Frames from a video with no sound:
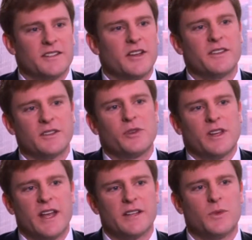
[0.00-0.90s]
So it's a
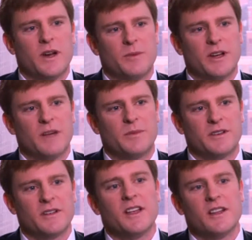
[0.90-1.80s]
really nice way to pick up
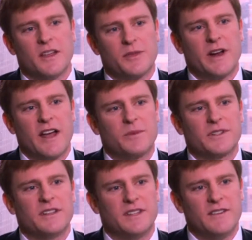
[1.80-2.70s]
a
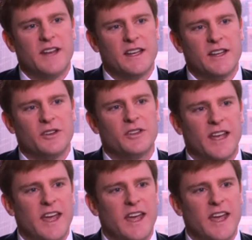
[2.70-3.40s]
3.5% dividend yield